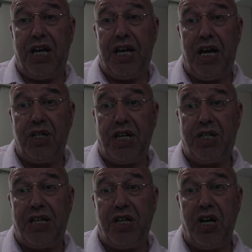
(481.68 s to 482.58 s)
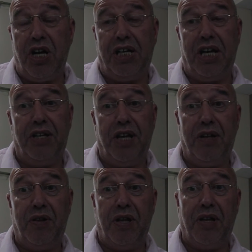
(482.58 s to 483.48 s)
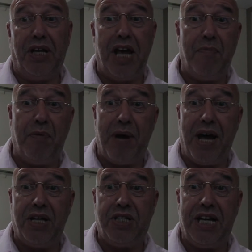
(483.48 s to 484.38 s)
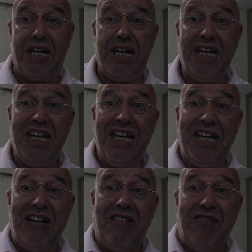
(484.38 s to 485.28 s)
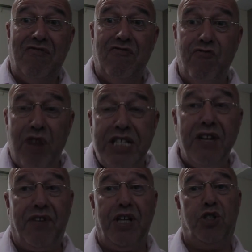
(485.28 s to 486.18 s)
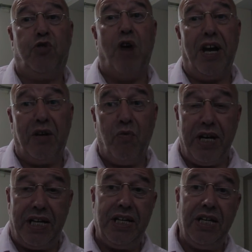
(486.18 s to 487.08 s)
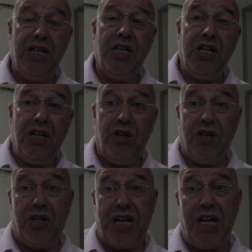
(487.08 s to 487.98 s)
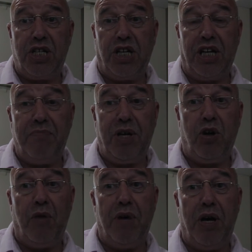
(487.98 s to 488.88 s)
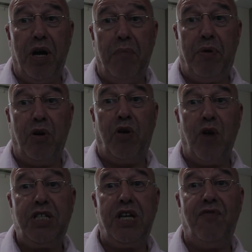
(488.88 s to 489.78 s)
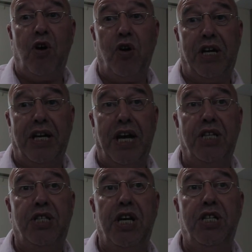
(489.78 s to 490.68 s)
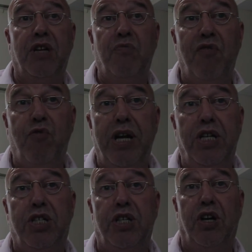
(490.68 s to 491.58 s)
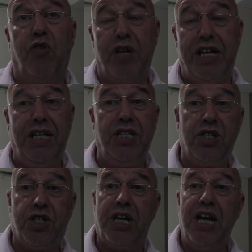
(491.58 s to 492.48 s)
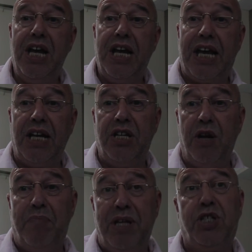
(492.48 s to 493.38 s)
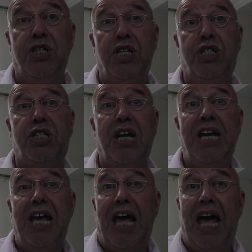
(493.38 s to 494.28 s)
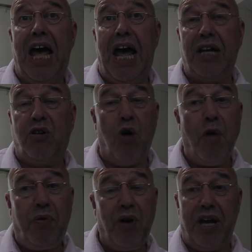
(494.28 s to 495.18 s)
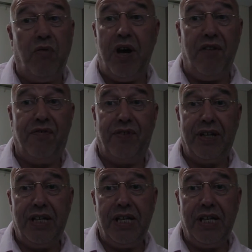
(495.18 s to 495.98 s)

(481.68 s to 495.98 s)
uh, as I said earlier, that, that the Labour Party, rid of its right wing, could, could actually become a, a progressive organisation with which the Greens can do business uh, and cooperate with.